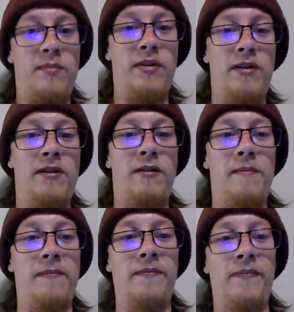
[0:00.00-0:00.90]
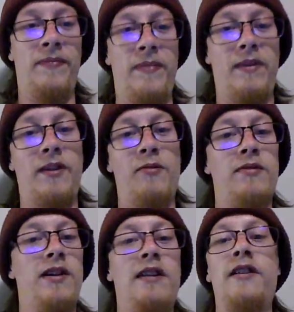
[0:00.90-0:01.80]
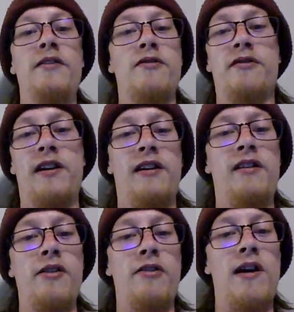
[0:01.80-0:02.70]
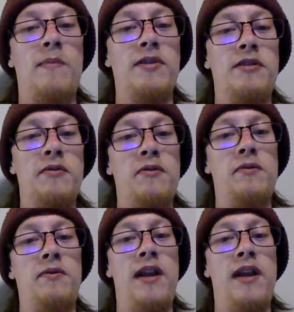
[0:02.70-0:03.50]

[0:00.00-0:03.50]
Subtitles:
But and then there's like another episode